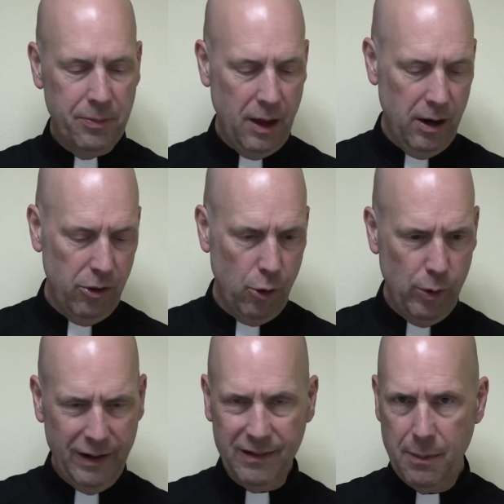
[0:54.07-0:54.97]
the
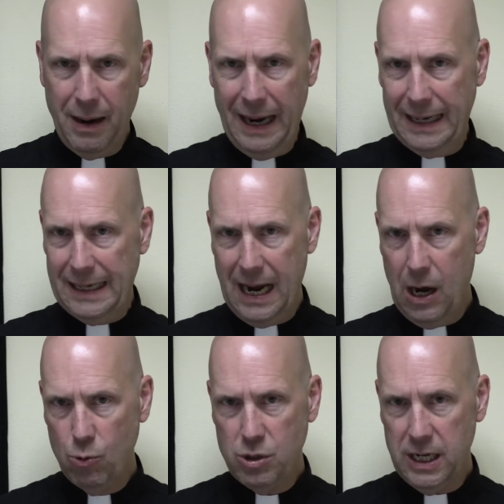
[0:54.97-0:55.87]
risk by
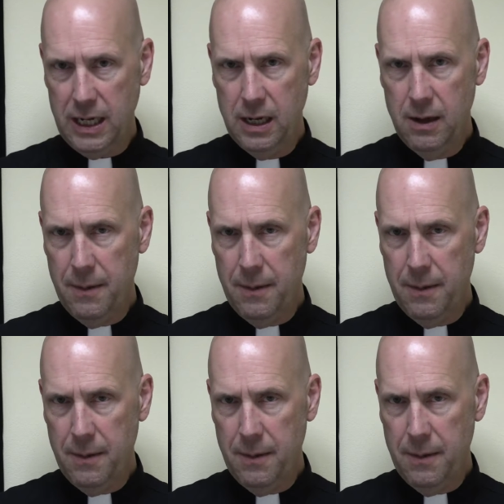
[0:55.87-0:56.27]
county.